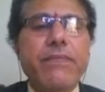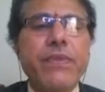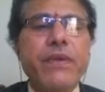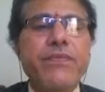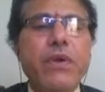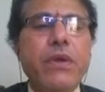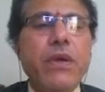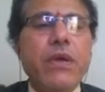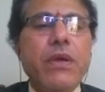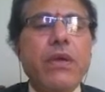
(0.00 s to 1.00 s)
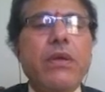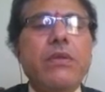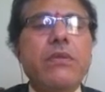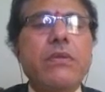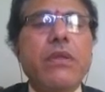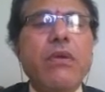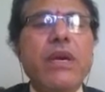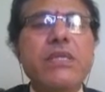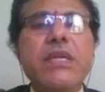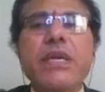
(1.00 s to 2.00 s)
Therefore, now
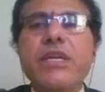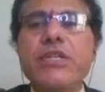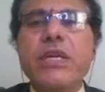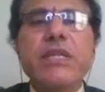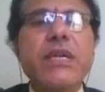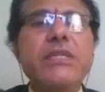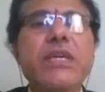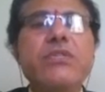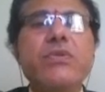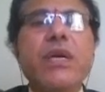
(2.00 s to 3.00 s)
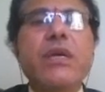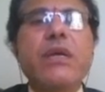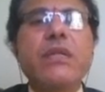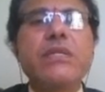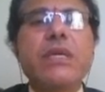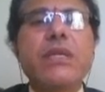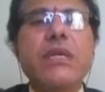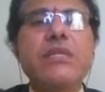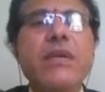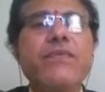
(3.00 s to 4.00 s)
let us initiate the design, student. These are the
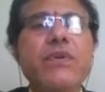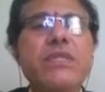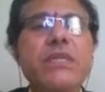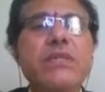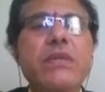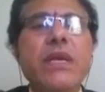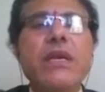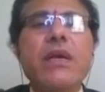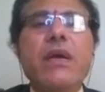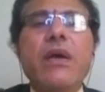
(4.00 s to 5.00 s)
design forces, right?